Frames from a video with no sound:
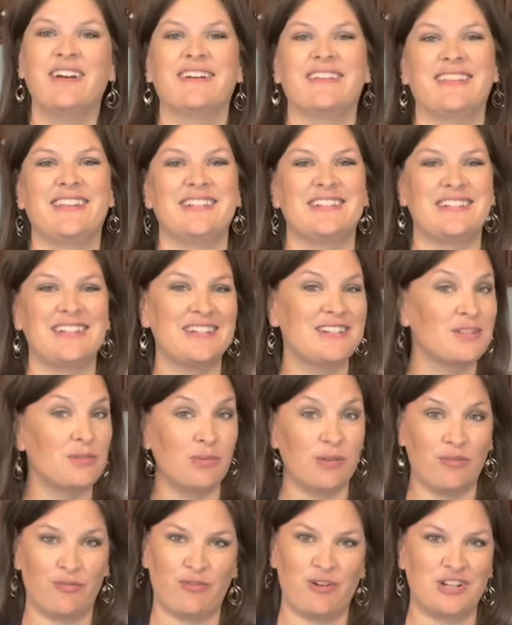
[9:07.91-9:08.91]
This is
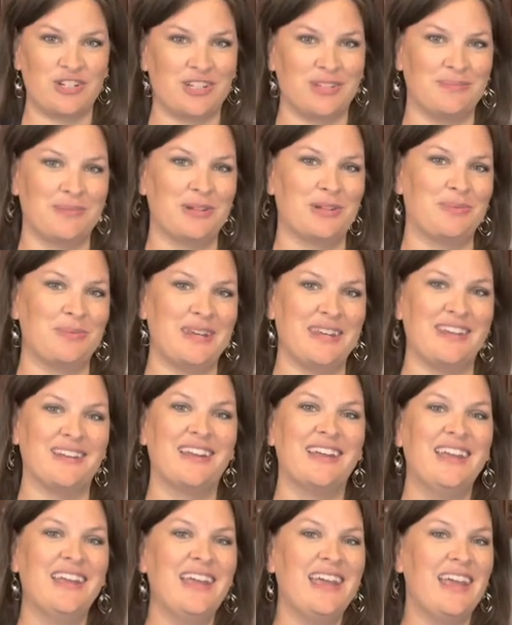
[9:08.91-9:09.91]
with freshly milled wheat.
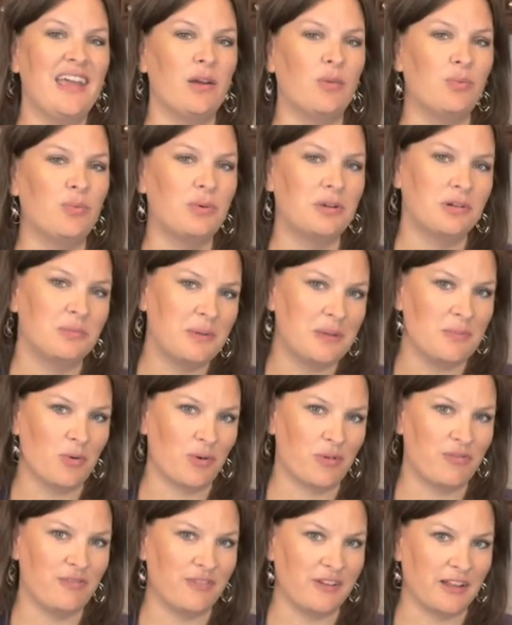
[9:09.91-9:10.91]
It will be
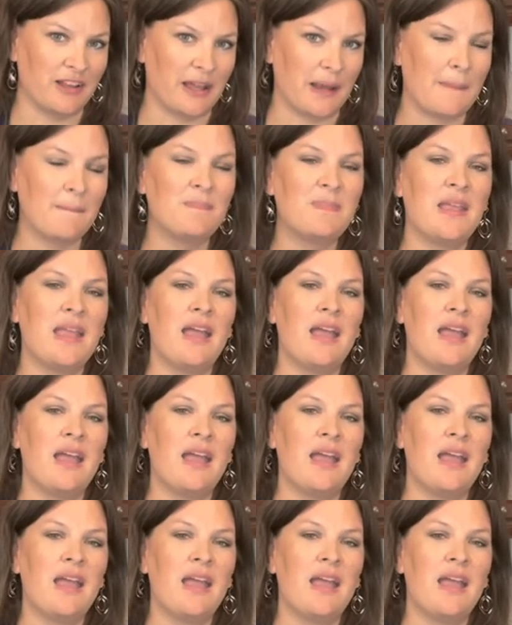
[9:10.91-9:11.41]
more filling.